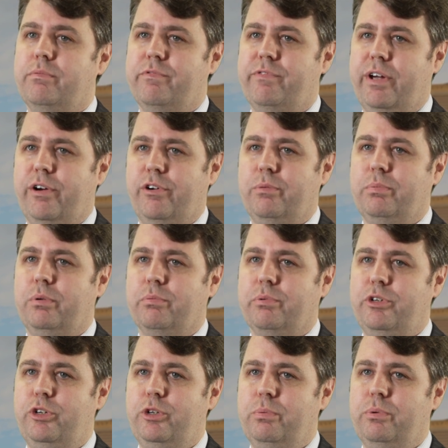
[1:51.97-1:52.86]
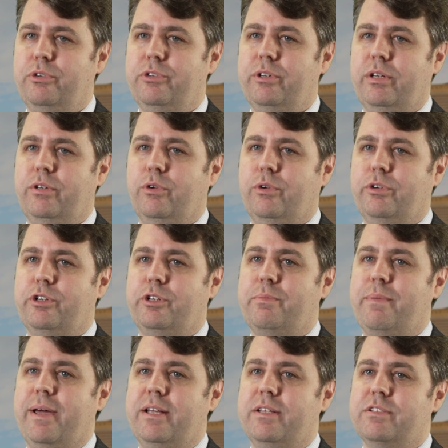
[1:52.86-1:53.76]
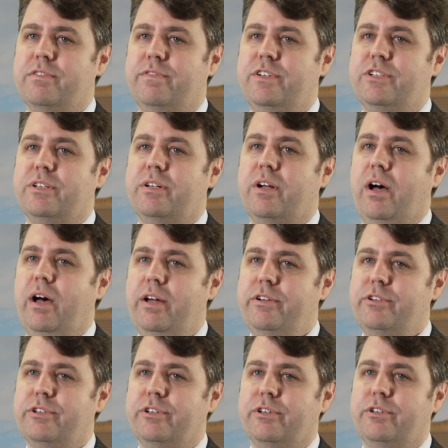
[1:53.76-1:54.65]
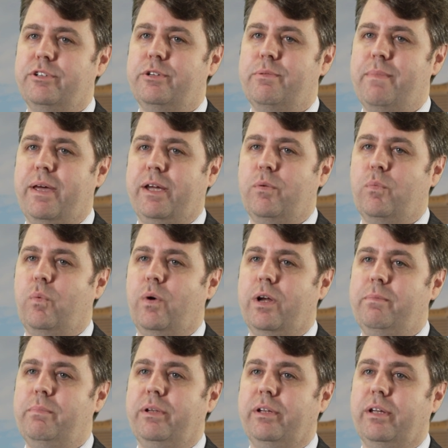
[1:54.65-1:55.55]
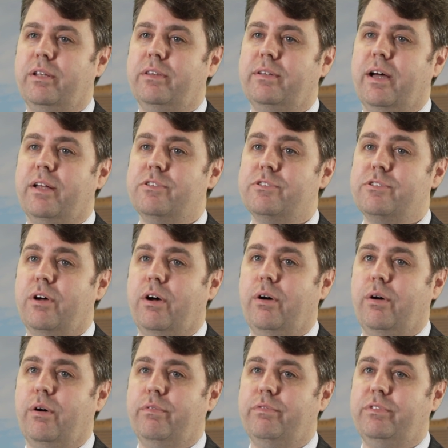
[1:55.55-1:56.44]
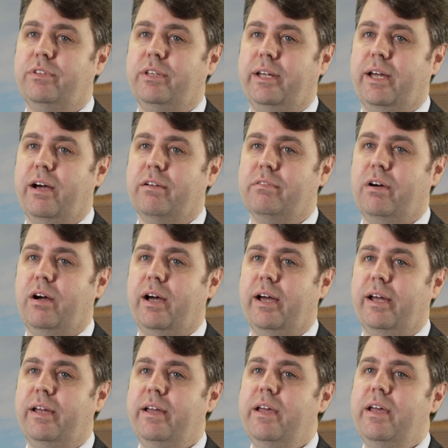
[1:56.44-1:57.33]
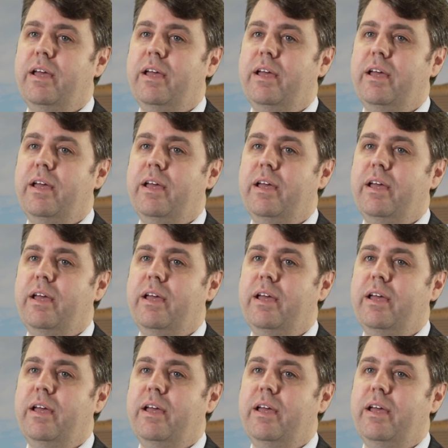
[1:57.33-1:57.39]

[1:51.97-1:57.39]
variable renewables in order to make sufficient hydrogen to make 1 million tonnes of DRI.